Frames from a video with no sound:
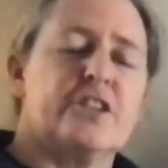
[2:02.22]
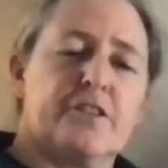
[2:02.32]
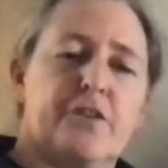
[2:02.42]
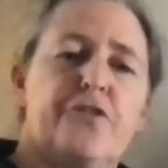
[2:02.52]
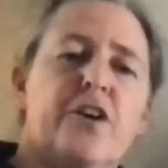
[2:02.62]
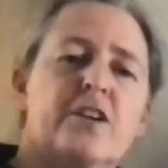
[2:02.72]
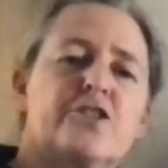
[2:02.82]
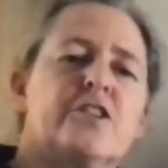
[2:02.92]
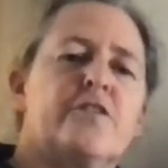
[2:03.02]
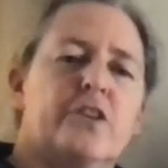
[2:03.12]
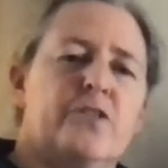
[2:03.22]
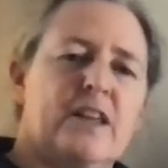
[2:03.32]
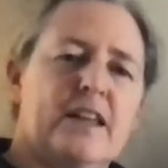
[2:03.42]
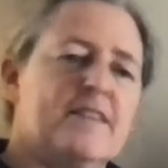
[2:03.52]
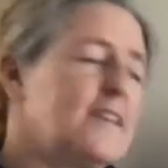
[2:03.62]
of the function of those
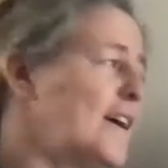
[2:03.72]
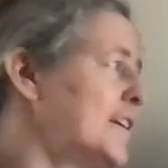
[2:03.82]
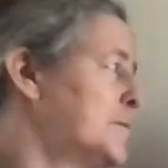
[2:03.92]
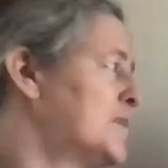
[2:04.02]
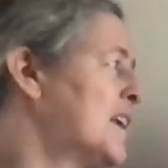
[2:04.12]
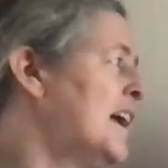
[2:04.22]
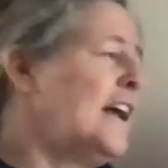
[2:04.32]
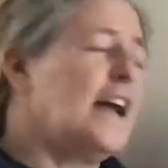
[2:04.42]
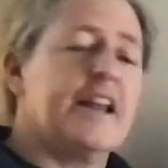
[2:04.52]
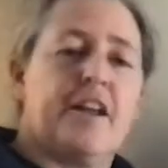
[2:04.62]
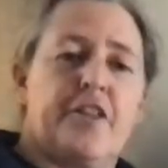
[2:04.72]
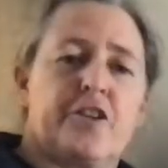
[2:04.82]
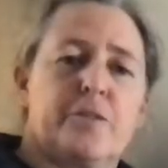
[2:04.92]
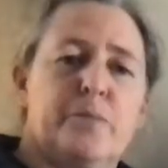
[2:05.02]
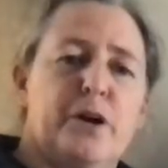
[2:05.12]
enzymes and other
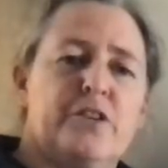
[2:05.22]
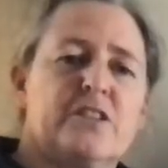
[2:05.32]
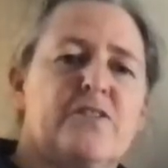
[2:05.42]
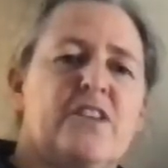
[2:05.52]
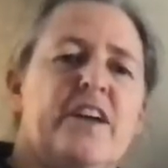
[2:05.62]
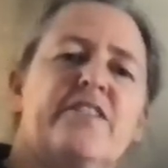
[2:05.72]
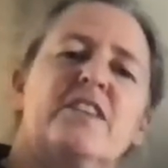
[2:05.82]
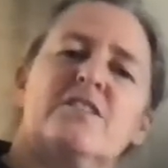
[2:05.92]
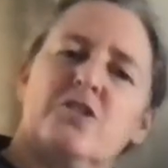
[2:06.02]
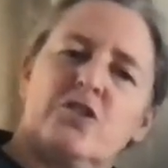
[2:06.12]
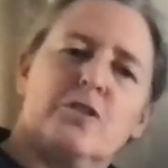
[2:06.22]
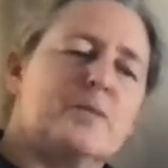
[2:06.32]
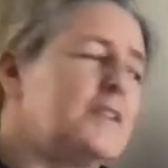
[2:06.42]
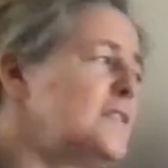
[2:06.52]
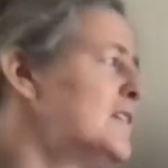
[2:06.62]
components of life that's
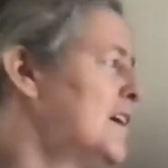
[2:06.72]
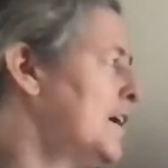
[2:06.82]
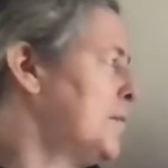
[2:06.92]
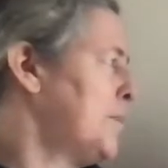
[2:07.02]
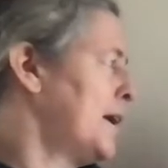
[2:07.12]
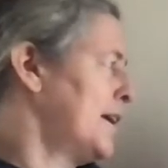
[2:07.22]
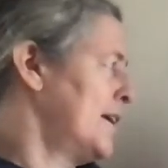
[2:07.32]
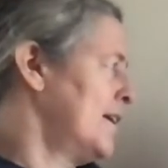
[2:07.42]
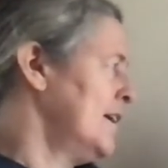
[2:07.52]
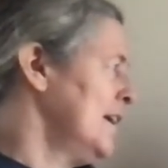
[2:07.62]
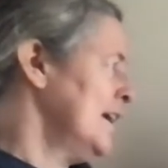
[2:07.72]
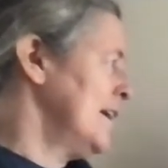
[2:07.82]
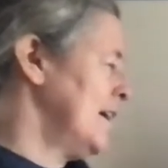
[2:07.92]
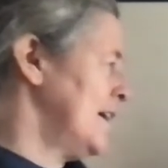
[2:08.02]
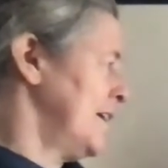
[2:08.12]
determined uh, by
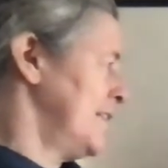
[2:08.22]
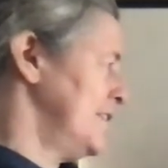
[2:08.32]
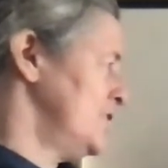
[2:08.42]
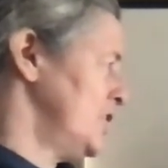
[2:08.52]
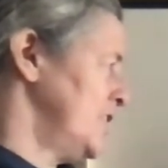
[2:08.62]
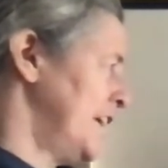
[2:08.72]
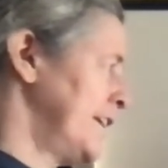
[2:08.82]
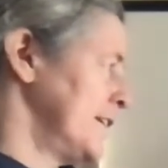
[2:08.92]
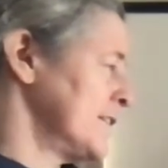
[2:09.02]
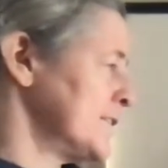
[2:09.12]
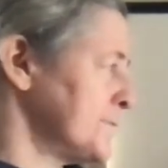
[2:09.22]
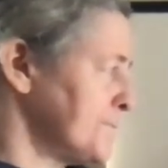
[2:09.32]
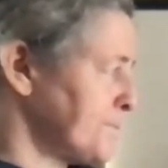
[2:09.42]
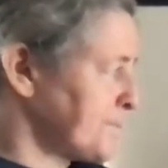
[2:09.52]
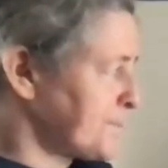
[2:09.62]
uh, the genetics.
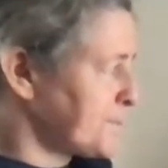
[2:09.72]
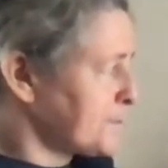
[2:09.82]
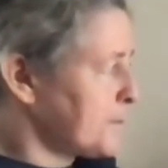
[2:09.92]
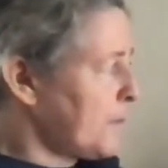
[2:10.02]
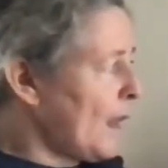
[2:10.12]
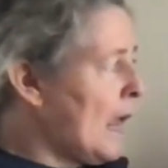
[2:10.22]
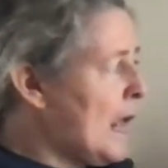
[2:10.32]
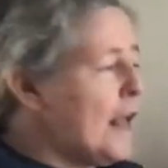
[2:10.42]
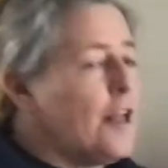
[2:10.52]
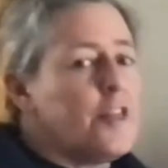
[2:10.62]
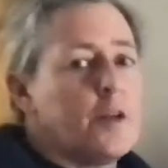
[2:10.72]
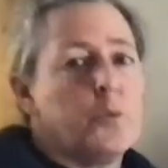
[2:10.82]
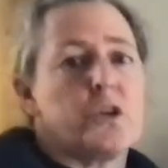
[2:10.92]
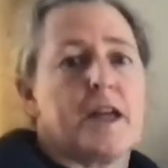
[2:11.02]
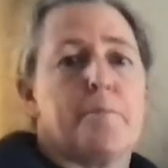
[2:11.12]
Then
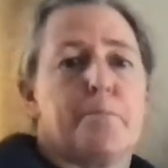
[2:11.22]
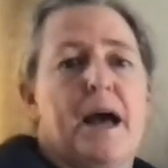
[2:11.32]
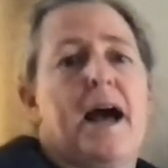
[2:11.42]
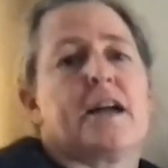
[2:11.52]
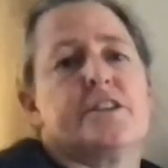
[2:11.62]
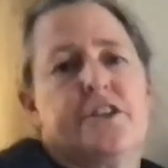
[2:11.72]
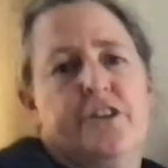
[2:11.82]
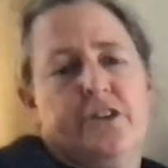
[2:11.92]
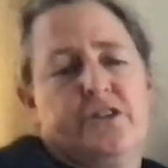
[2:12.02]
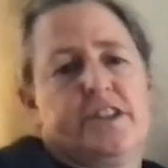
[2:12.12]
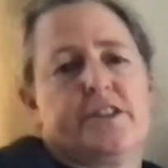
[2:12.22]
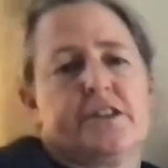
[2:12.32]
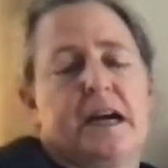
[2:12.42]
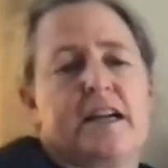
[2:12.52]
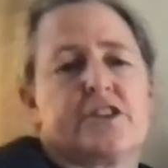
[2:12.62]
we'll get back to those
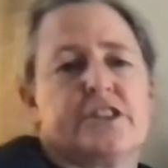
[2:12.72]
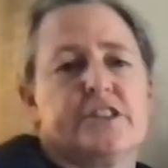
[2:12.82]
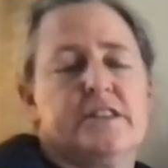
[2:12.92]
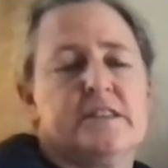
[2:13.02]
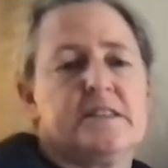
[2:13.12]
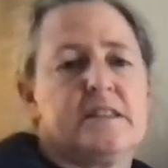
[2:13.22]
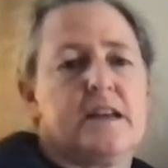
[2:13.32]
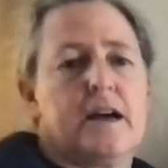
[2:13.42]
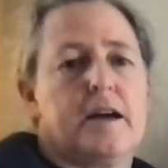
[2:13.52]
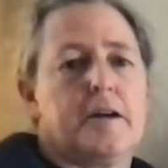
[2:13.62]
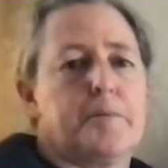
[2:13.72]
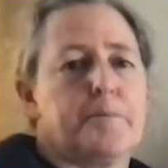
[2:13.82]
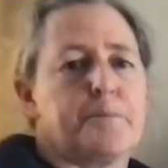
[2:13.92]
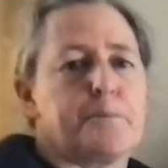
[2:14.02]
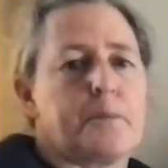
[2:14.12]
interactions um,